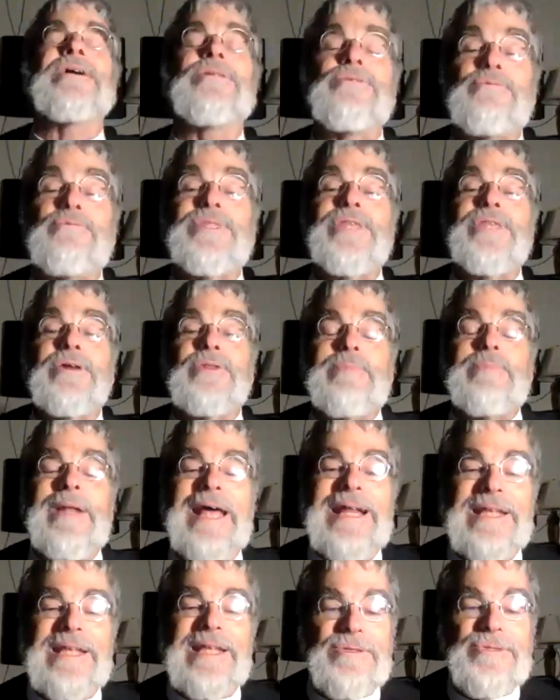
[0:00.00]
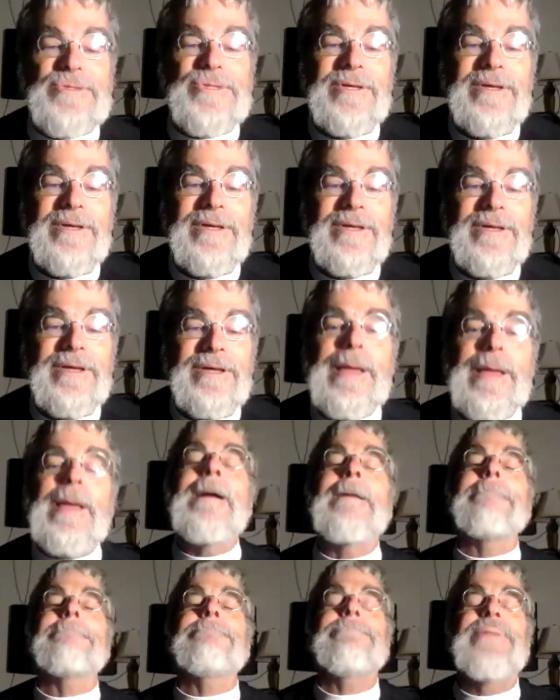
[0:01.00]
with other planets.
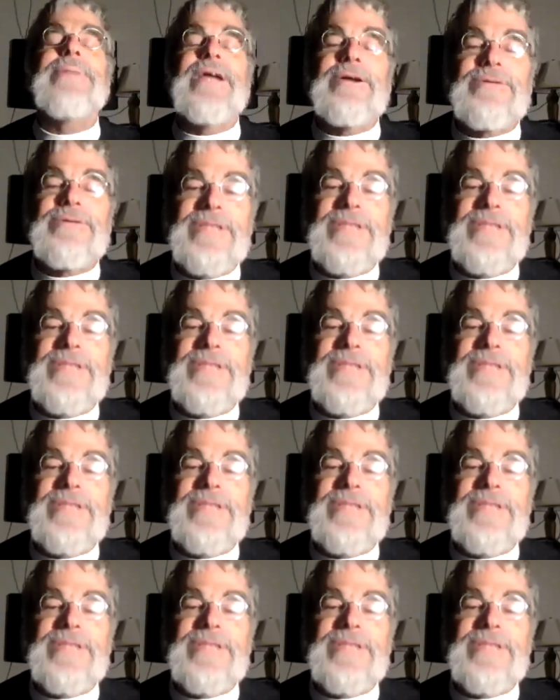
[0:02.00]
Bigger